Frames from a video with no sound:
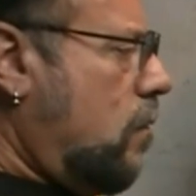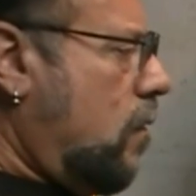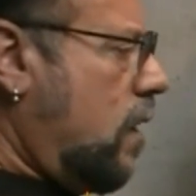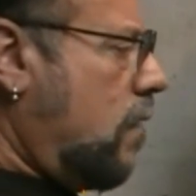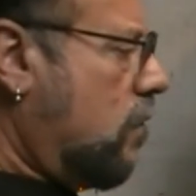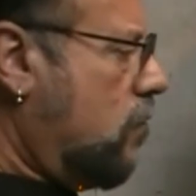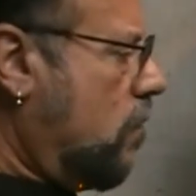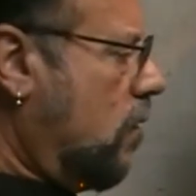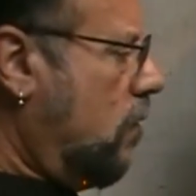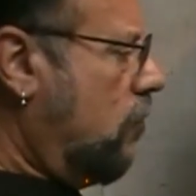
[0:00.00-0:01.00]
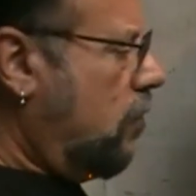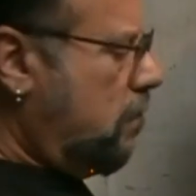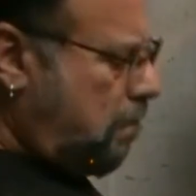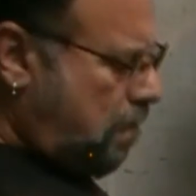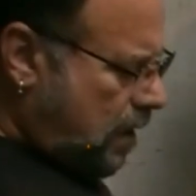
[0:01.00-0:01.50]
We have our trees.
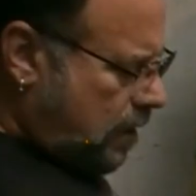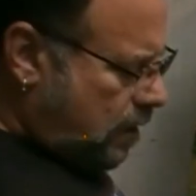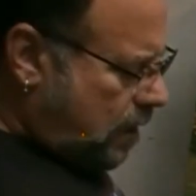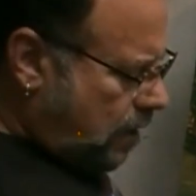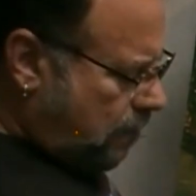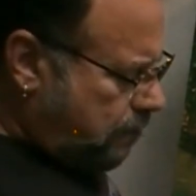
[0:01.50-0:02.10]
Now,